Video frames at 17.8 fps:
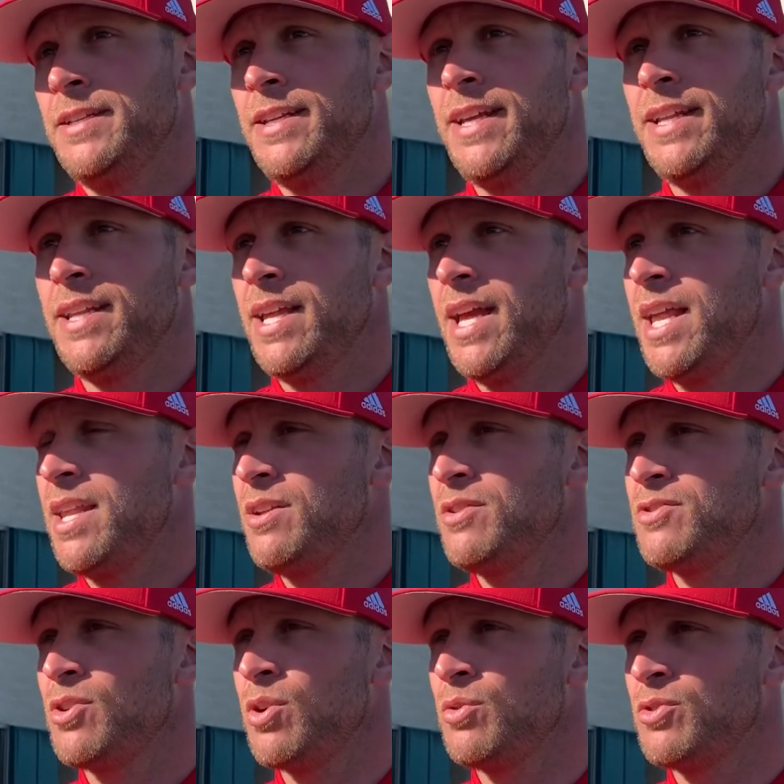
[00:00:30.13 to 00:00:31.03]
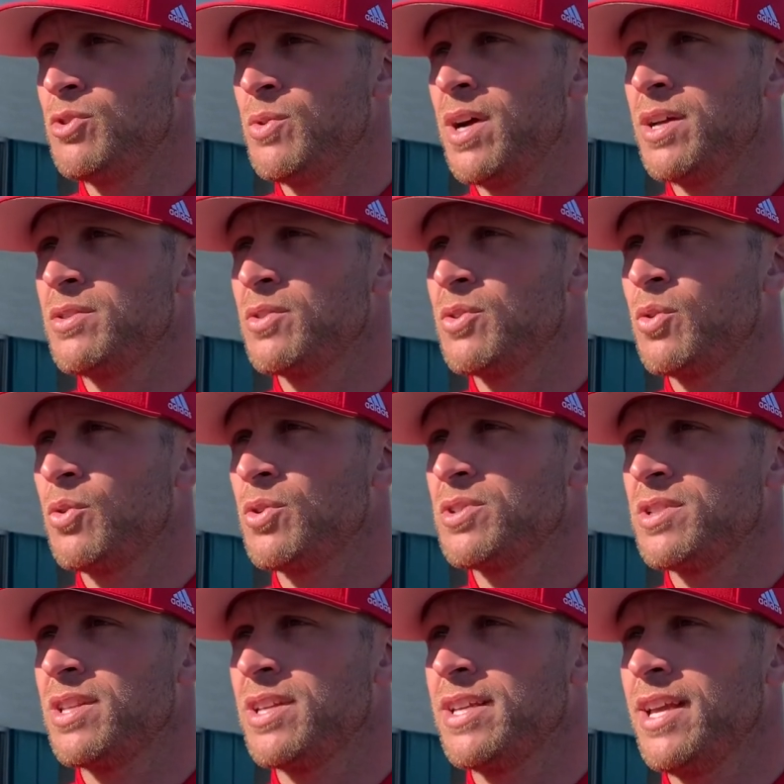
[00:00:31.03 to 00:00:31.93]
And it showed throughout the
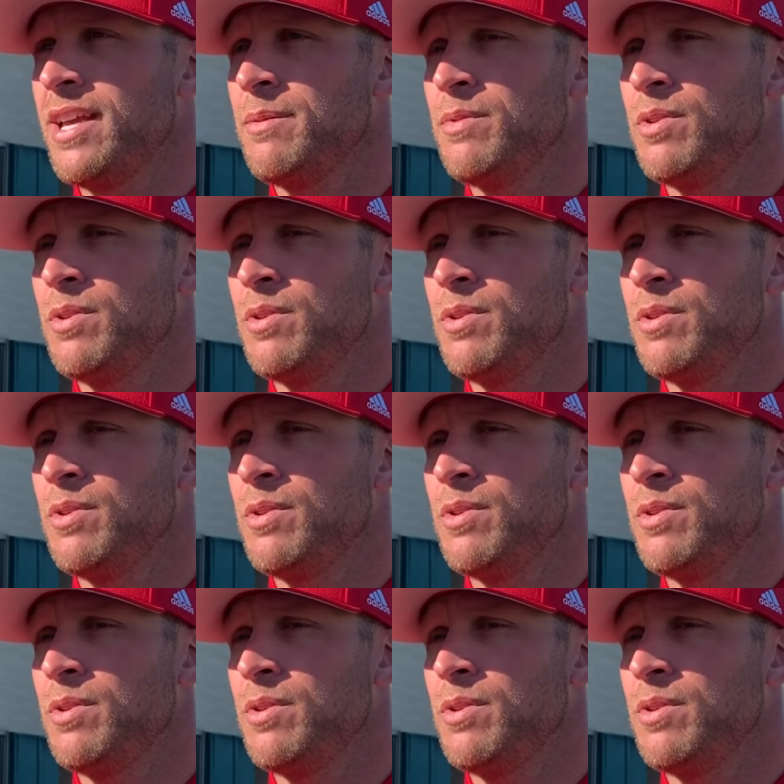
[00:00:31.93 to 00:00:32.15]
course of the game.